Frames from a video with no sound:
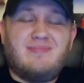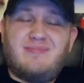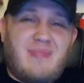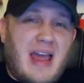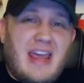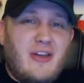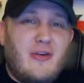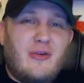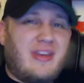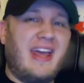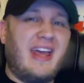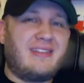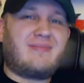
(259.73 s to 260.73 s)
may you
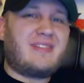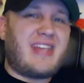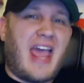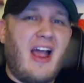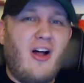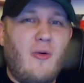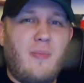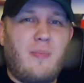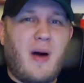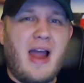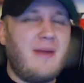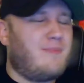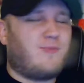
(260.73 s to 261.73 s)
get
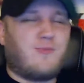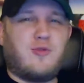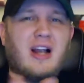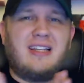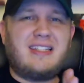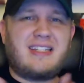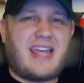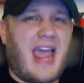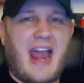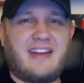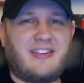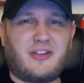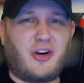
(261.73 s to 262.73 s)
tailpipe rust
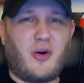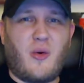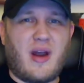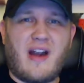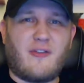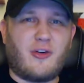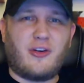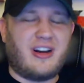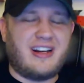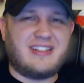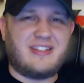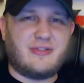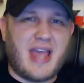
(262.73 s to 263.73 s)
cancer or whatever it
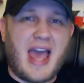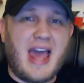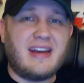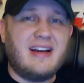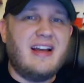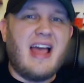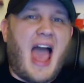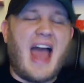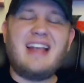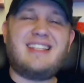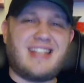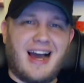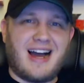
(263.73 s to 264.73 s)
is you get
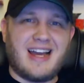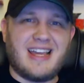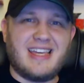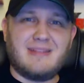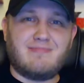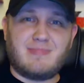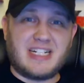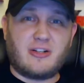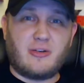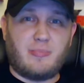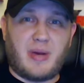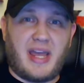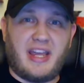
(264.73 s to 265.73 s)
and die in a Michael
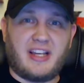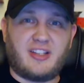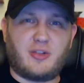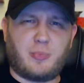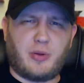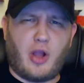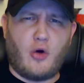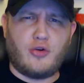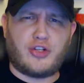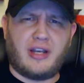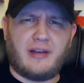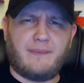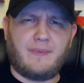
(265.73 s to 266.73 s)
Bay
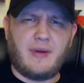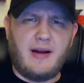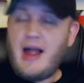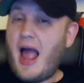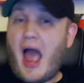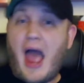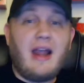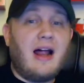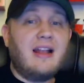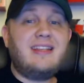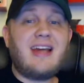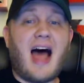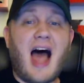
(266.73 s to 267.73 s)
explosion. And
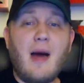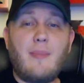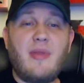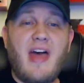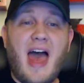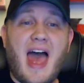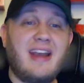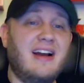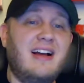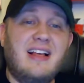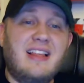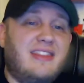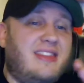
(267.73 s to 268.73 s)
on top of that,
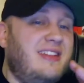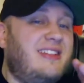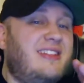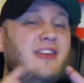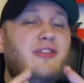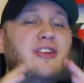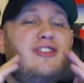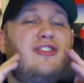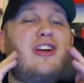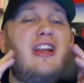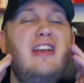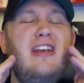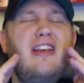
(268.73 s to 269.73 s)
the series took
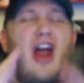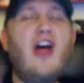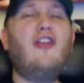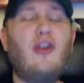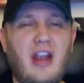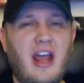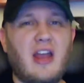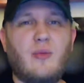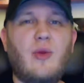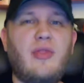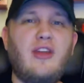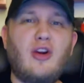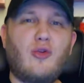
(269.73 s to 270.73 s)
another hit
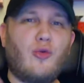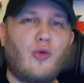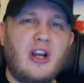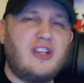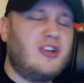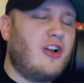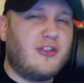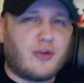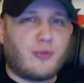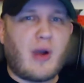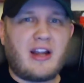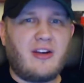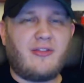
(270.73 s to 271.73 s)
with the original
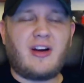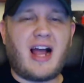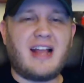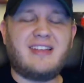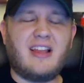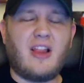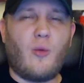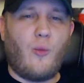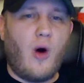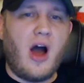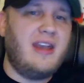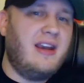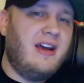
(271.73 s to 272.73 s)
director for Godzilla
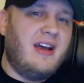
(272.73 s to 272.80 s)
1,